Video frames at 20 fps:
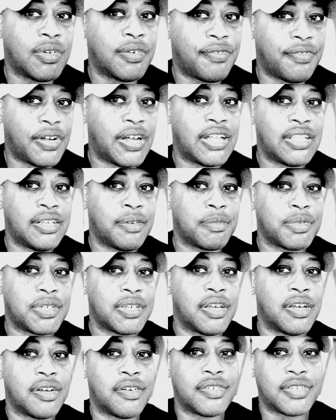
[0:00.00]
will find
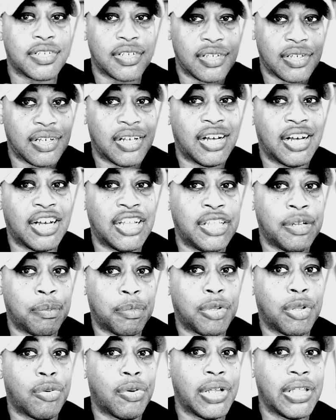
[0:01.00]
themselves
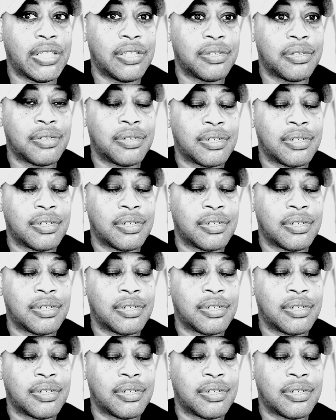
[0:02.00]
unemployed.